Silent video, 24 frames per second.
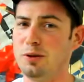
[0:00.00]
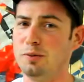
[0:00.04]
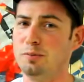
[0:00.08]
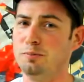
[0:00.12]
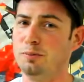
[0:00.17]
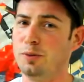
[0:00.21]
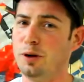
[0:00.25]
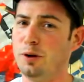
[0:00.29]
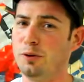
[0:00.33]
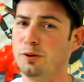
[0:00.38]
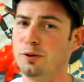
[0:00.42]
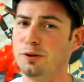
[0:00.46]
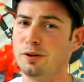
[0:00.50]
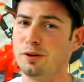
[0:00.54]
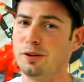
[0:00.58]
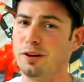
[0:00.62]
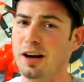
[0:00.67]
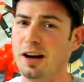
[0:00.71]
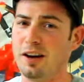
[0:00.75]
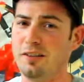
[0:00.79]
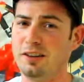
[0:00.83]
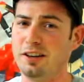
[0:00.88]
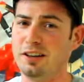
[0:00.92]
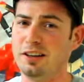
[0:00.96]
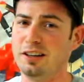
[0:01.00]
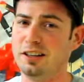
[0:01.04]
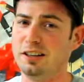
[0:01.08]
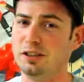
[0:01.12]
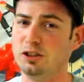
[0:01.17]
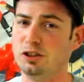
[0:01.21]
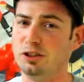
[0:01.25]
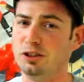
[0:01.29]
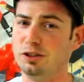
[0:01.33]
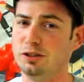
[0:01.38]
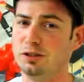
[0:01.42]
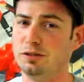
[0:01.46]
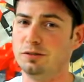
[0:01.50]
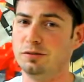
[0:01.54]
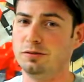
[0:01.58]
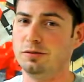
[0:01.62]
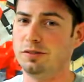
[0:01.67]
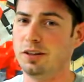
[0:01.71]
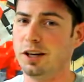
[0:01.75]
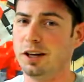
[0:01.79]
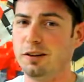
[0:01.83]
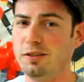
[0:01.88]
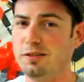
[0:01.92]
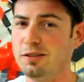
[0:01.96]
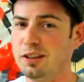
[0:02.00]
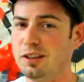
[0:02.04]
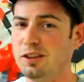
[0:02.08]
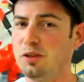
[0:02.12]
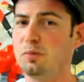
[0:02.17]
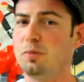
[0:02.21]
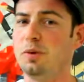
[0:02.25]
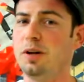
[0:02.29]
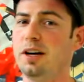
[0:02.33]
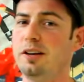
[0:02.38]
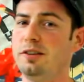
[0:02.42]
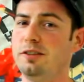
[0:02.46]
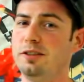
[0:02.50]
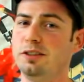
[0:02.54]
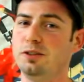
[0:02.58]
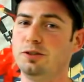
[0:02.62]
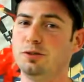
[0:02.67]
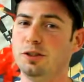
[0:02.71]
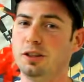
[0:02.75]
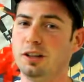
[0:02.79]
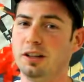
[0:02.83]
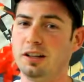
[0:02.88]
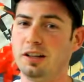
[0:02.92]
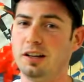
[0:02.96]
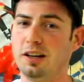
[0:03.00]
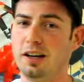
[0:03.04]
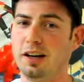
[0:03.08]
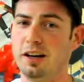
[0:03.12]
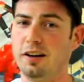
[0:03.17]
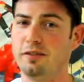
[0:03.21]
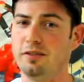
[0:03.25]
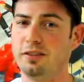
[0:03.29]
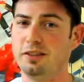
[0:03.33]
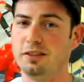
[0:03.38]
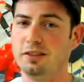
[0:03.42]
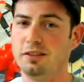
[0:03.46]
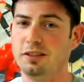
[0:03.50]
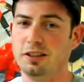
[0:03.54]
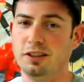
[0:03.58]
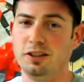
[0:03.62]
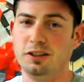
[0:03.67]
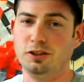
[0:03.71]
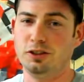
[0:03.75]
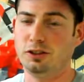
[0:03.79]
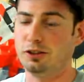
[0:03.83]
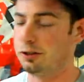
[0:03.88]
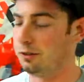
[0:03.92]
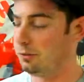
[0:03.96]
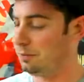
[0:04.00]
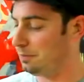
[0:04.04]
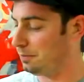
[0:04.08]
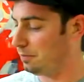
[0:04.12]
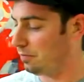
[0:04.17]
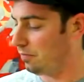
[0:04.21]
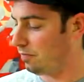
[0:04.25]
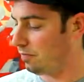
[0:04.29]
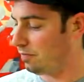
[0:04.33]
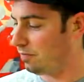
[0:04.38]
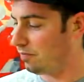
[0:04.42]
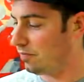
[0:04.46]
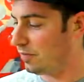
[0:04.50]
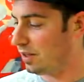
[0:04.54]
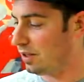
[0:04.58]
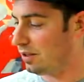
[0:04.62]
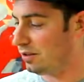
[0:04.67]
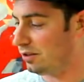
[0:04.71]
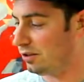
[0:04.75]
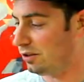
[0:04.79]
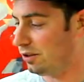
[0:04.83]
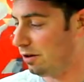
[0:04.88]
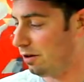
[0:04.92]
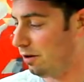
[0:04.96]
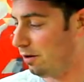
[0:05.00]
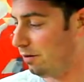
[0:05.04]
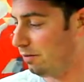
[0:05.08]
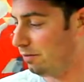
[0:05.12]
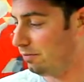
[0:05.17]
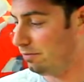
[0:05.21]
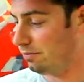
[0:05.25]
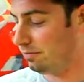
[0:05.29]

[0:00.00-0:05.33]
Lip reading: motor having an issue, I don't think the battery is really going to have an issue. So